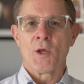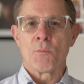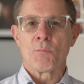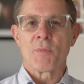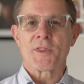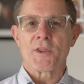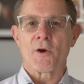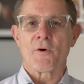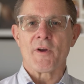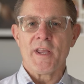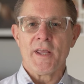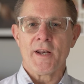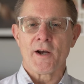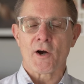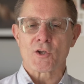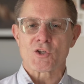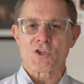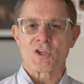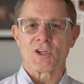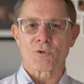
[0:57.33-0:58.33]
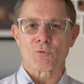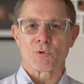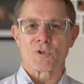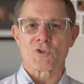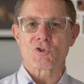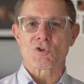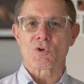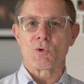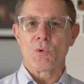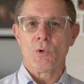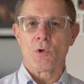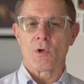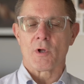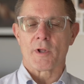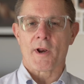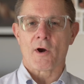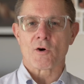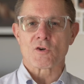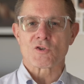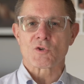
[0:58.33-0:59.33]
but they're in our children's school,
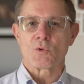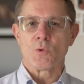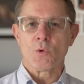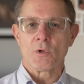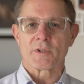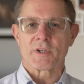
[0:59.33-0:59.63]
and our school